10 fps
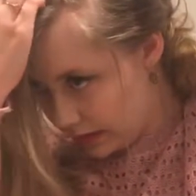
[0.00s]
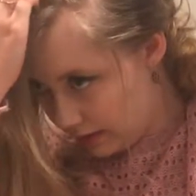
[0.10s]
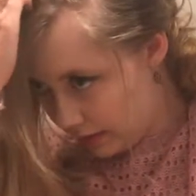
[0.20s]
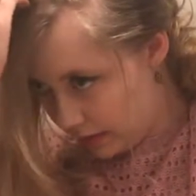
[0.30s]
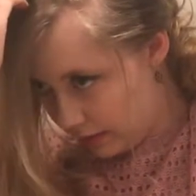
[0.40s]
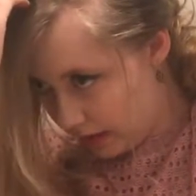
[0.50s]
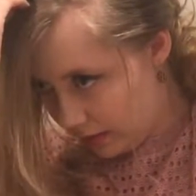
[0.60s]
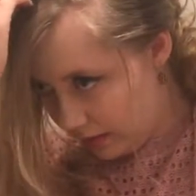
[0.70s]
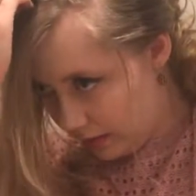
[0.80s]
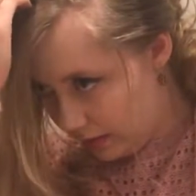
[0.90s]
And we're going to pick
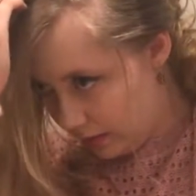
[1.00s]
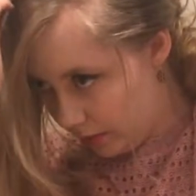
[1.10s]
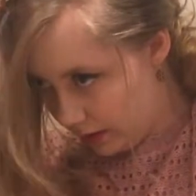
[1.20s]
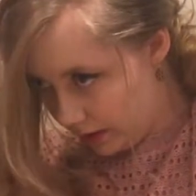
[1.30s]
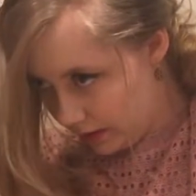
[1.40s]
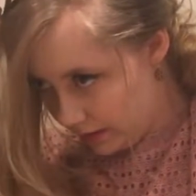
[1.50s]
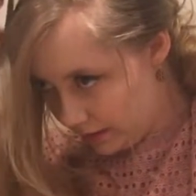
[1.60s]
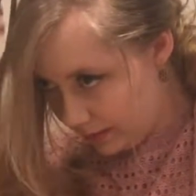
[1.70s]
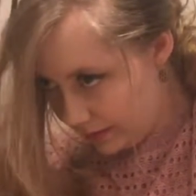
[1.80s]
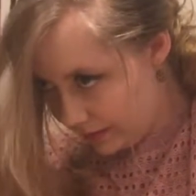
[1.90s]
up a little bit more hair
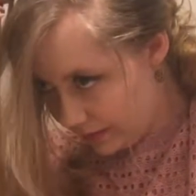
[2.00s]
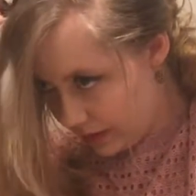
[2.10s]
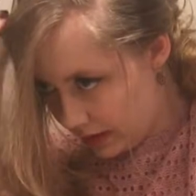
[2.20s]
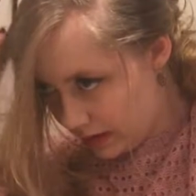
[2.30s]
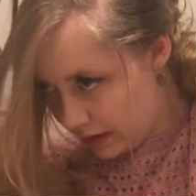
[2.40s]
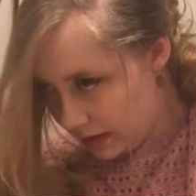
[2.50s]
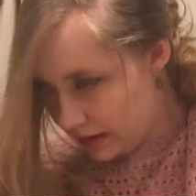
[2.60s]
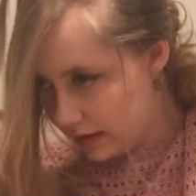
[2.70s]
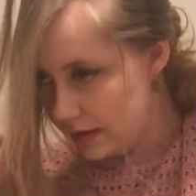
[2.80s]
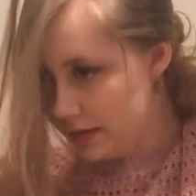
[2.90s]

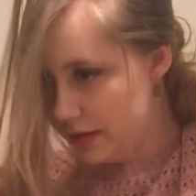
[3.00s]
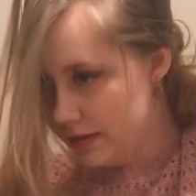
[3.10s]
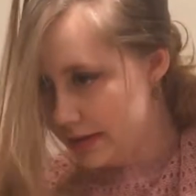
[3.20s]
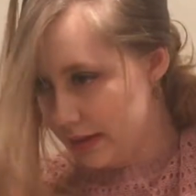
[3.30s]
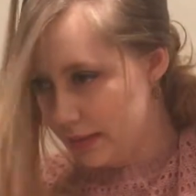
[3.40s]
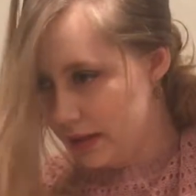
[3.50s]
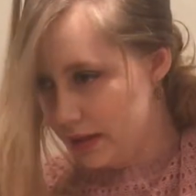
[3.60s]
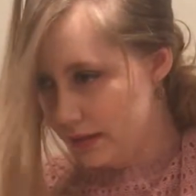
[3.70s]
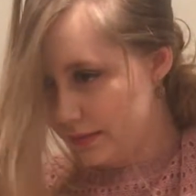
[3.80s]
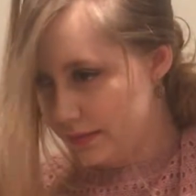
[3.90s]
and do the same thing.